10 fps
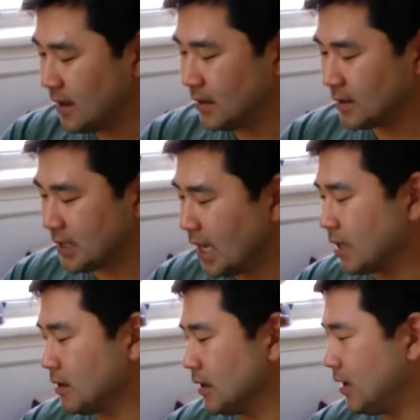
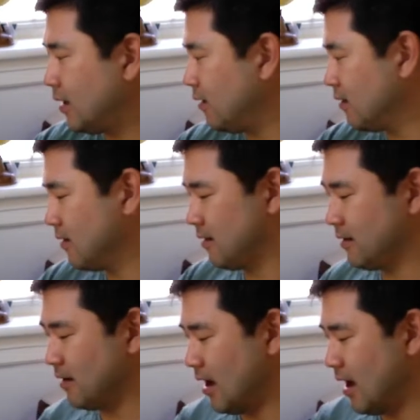Secondly,
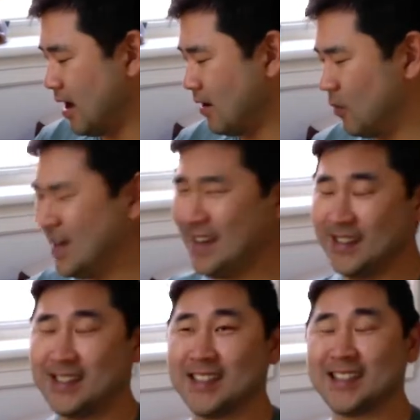what
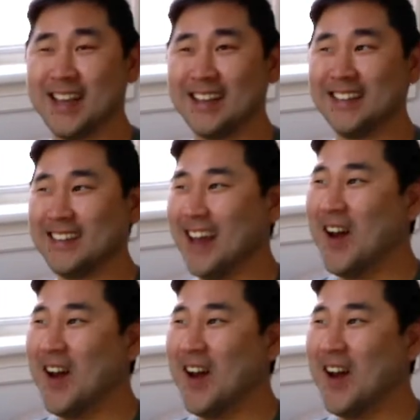is the secondly?